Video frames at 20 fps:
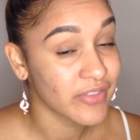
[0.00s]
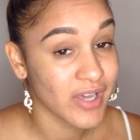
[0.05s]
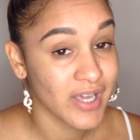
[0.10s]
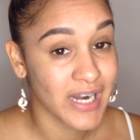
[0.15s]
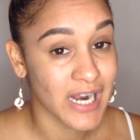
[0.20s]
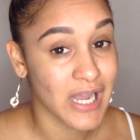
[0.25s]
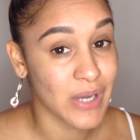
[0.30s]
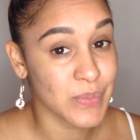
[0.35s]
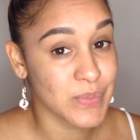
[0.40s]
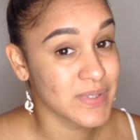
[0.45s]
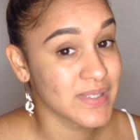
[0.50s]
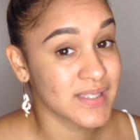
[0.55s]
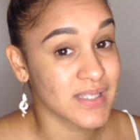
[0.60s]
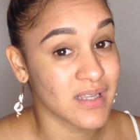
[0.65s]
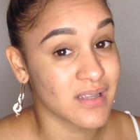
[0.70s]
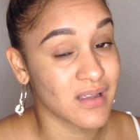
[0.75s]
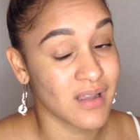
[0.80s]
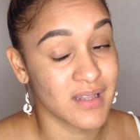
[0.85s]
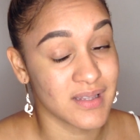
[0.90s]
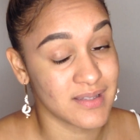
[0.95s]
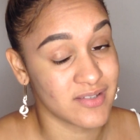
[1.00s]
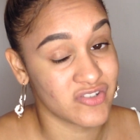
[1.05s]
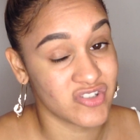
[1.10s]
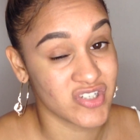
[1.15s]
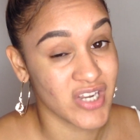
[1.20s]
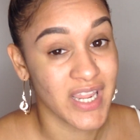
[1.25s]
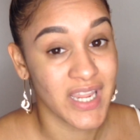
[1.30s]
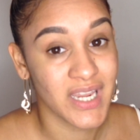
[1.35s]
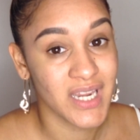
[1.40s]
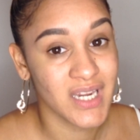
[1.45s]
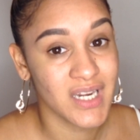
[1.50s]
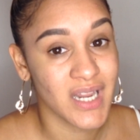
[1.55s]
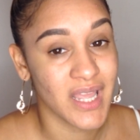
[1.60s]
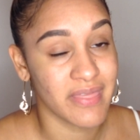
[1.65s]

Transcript: thought I was a shade,